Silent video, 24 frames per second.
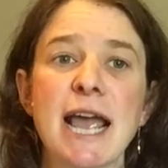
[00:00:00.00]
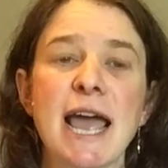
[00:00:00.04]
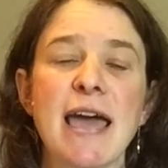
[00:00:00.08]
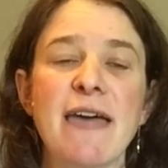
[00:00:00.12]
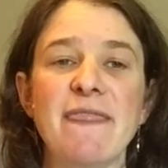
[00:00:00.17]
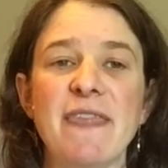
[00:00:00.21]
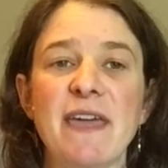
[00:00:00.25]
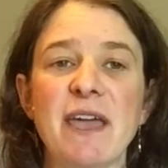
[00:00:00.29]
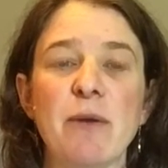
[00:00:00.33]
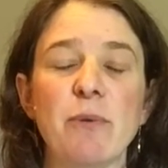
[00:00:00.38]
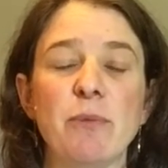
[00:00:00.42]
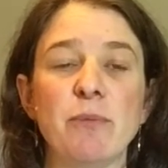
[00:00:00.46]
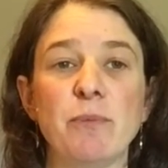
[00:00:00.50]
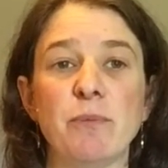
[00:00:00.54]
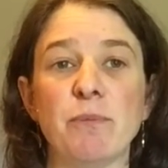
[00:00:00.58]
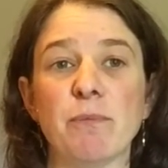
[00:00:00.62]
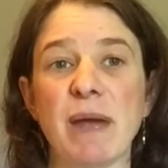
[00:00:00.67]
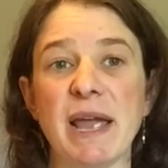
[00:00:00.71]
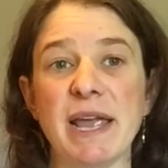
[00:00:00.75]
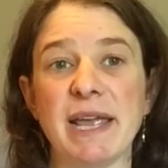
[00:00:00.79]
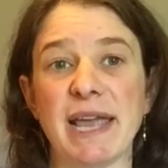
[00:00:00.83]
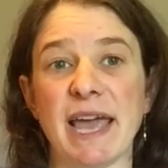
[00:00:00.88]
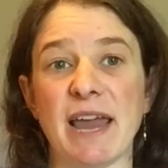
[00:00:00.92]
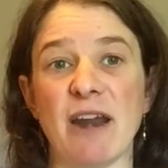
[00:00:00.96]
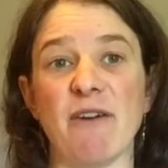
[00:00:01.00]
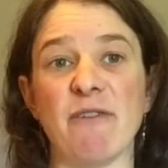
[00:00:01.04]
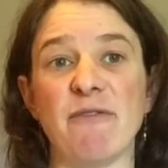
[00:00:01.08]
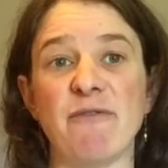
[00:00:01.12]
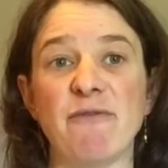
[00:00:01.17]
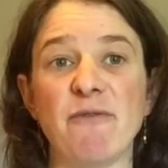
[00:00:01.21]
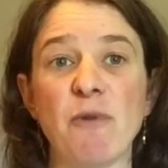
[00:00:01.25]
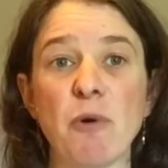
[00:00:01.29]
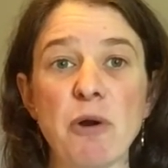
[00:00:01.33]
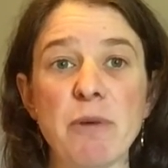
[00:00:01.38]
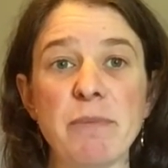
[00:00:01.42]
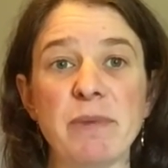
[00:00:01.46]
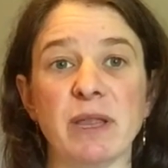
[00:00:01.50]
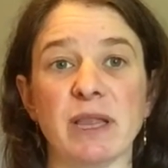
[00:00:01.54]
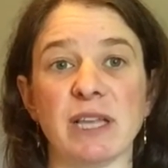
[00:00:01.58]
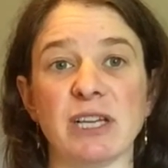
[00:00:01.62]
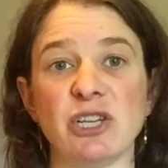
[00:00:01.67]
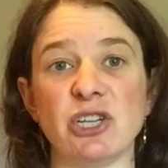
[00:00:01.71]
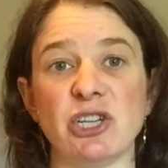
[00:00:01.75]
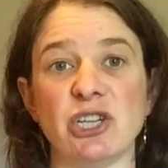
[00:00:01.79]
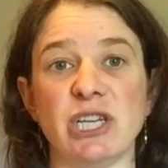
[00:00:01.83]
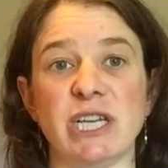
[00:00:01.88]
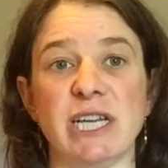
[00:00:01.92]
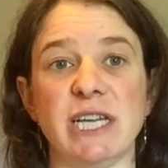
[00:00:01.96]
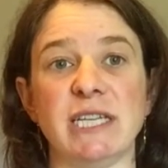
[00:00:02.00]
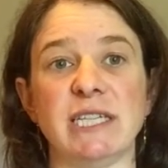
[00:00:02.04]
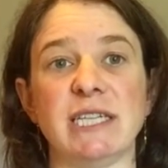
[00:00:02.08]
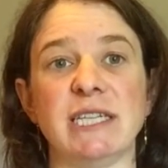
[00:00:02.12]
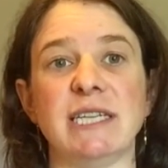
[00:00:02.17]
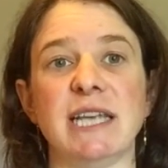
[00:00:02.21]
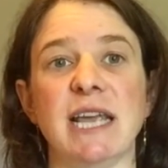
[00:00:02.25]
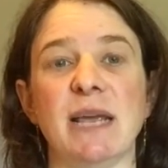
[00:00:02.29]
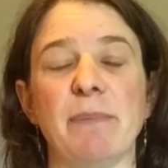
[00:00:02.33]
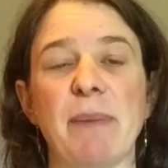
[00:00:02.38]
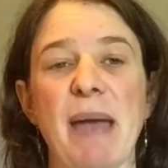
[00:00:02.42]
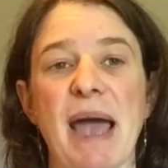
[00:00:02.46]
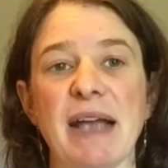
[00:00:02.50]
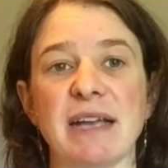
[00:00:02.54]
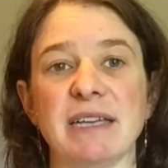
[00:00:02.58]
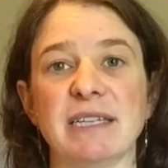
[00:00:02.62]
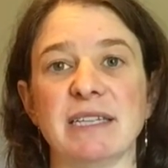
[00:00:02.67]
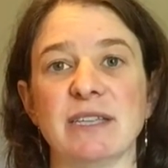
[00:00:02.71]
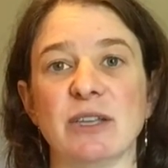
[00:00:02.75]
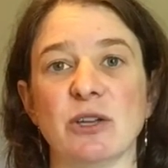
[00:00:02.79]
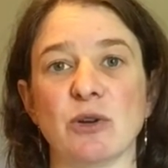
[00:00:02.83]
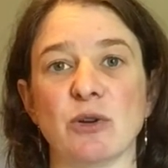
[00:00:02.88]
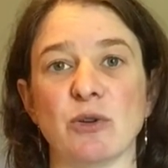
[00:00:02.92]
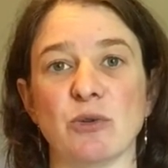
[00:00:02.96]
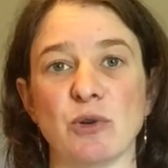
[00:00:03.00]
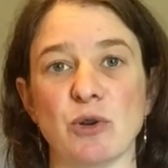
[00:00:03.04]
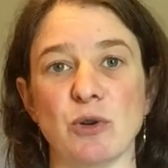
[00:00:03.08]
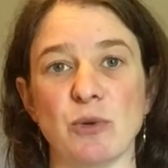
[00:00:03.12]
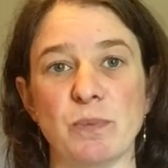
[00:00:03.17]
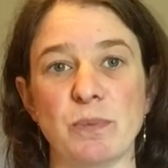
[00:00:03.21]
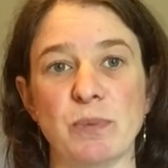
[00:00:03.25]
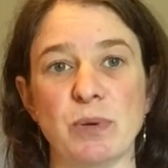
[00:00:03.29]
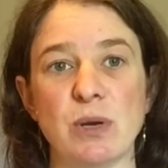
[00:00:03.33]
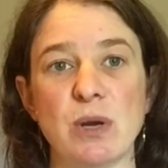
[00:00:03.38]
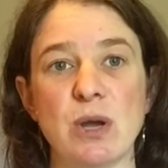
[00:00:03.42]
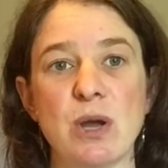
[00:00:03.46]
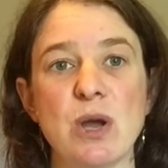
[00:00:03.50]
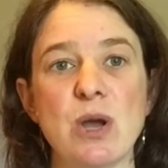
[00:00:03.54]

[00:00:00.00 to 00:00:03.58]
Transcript: and they might get a formula sheet to take back to their group.